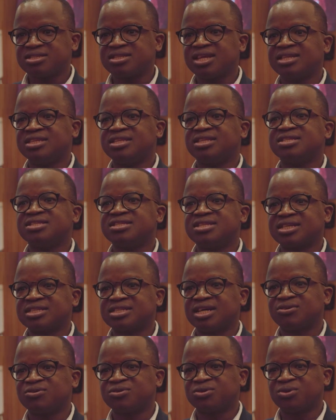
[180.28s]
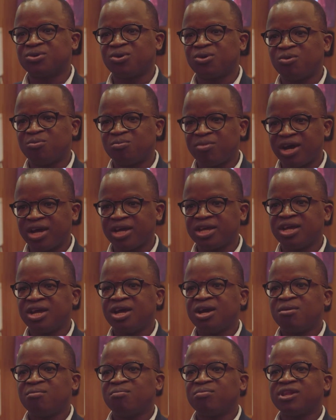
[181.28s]
is that this sector could grow by
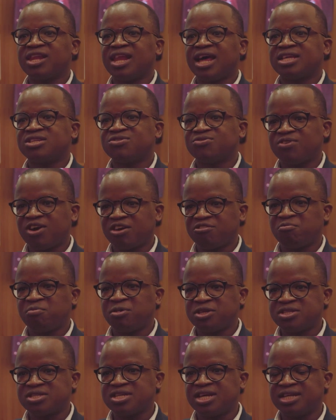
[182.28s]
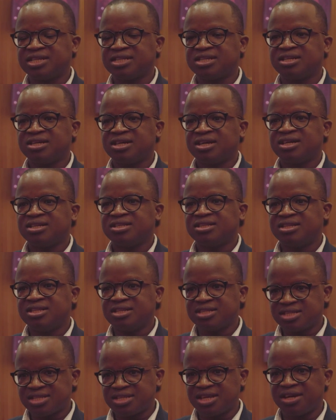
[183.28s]
plus 5%
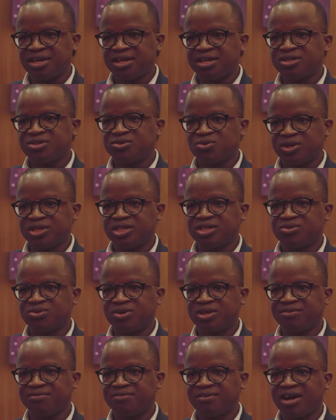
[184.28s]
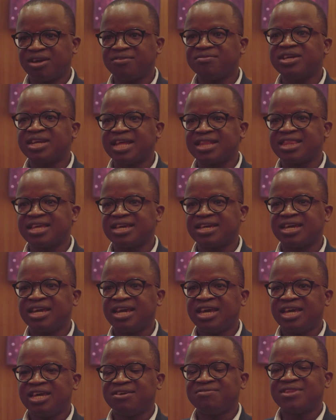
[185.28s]
this year, 2025. And I think
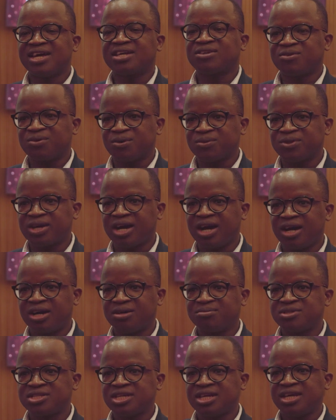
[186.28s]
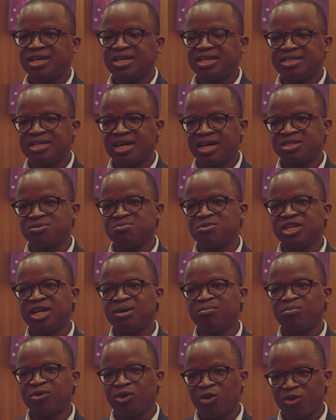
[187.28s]
if that growth comes, it does mean
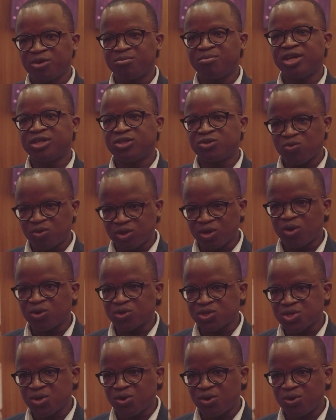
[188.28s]
employment will also